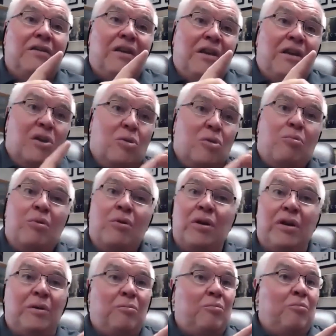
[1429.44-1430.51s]
They don't
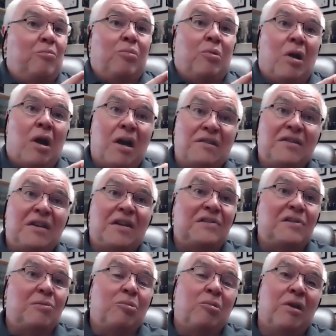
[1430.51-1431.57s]
put process
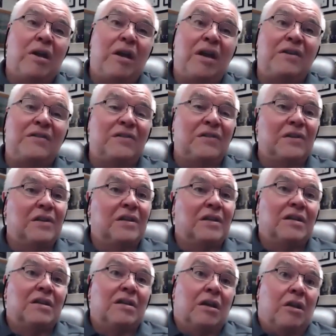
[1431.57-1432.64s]
in place.
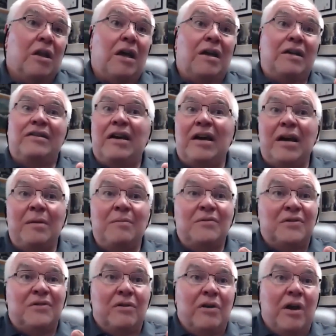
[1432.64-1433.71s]
A lot of
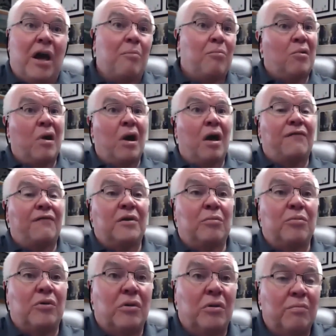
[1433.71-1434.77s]
times they're not
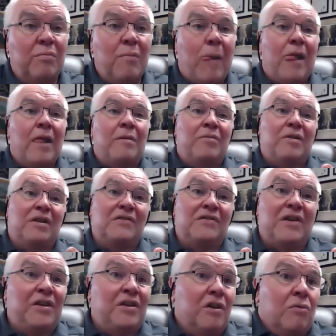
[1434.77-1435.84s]
profitable because
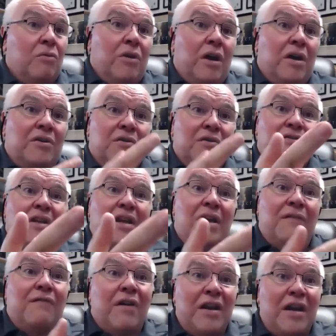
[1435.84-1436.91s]
they don't
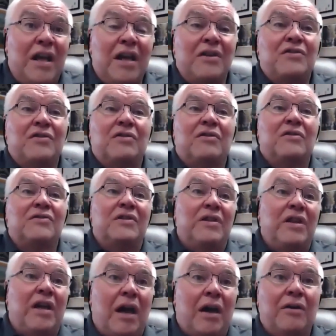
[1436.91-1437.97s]
understand financials
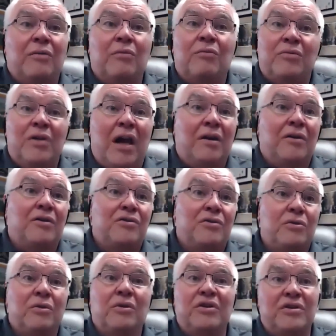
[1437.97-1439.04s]
and how to
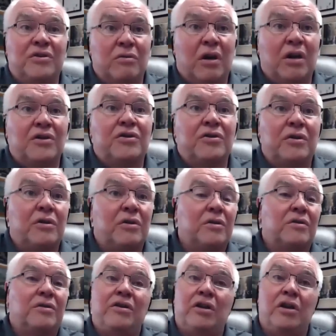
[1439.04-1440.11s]
truly
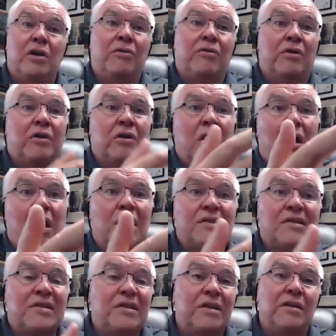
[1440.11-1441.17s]
structure, their
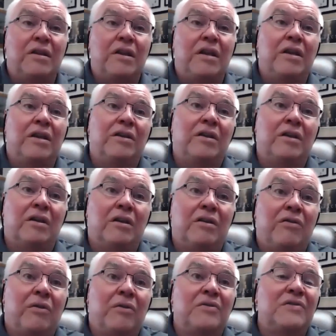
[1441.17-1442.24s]
costs and
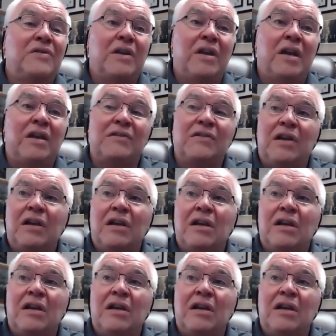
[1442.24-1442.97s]
those things.